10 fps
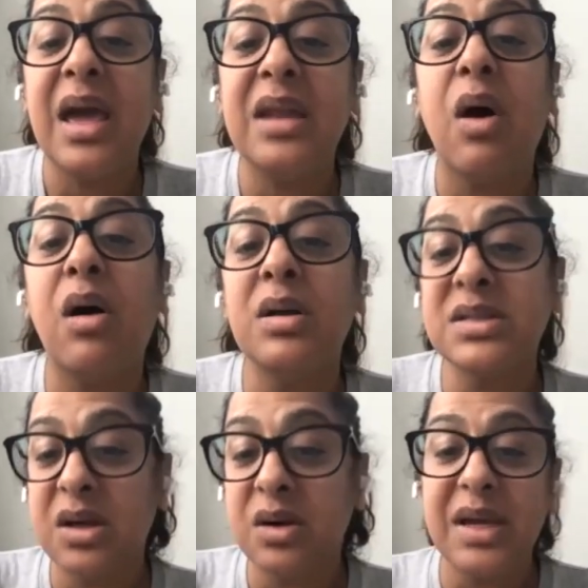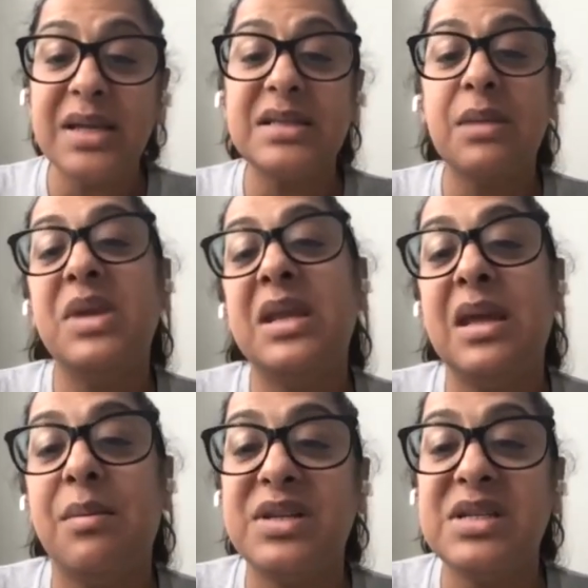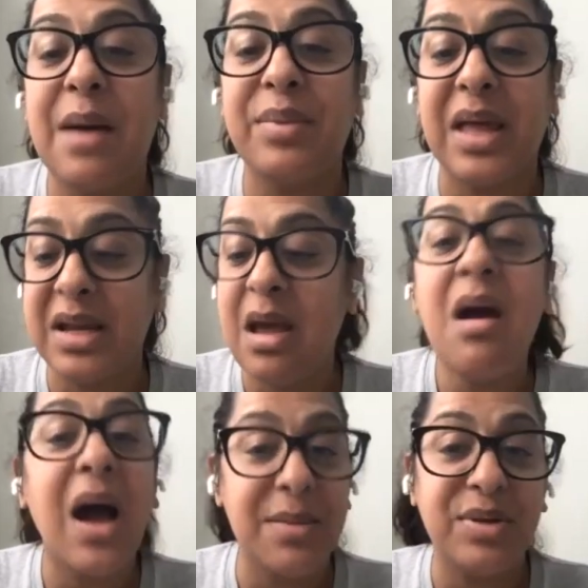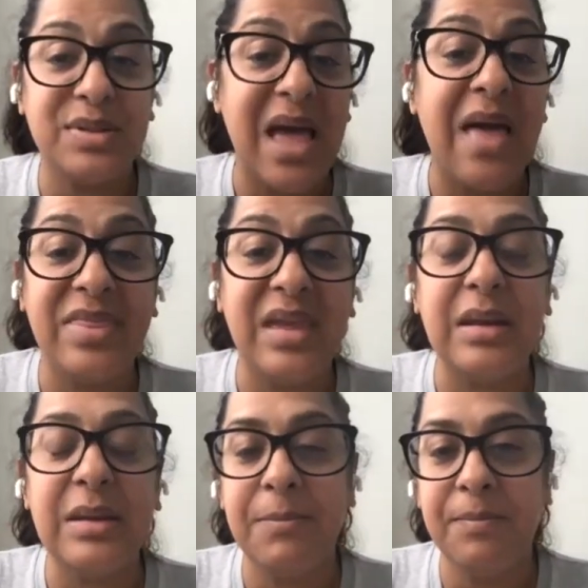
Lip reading: and also its immediate metabolite, hypoxanthine.